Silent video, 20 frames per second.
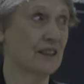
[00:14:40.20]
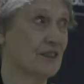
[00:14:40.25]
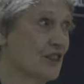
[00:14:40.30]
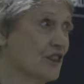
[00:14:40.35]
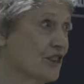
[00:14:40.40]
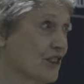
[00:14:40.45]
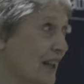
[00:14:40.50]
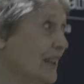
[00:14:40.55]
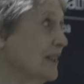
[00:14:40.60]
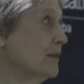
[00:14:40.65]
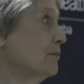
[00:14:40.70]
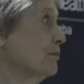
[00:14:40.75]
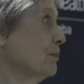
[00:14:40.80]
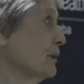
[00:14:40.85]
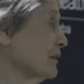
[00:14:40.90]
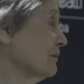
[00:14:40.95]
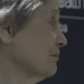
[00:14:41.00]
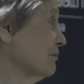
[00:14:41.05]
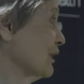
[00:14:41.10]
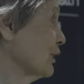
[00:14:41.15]
and state,
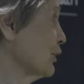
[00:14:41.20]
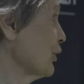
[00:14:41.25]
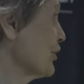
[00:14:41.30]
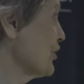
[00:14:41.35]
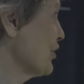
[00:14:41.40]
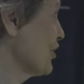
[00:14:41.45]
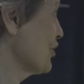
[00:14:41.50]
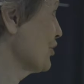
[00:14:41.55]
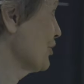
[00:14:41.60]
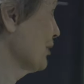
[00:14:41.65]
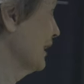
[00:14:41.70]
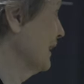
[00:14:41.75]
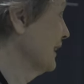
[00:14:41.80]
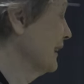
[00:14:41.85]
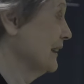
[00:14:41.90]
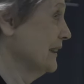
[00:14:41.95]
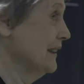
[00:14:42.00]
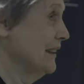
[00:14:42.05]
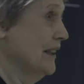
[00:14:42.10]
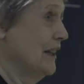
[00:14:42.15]
but across
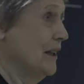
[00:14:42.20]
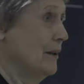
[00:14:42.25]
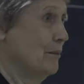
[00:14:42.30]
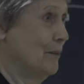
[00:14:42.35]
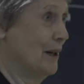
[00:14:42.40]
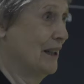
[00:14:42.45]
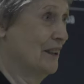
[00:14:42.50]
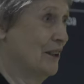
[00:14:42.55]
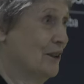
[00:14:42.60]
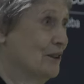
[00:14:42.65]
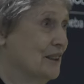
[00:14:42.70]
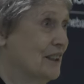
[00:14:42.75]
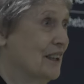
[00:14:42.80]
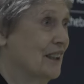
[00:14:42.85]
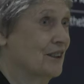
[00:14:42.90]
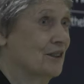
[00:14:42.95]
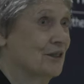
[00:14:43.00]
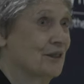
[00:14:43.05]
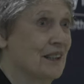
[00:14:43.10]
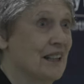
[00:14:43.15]
Australia. My own
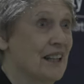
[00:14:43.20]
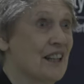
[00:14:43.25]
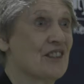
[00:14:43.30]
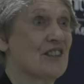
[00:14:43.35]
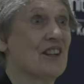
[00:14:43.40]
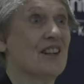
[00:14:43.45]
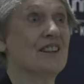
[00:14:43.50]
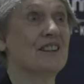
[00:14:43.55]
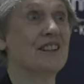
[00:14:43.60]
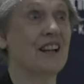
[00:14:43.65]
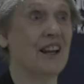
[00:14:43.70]
country has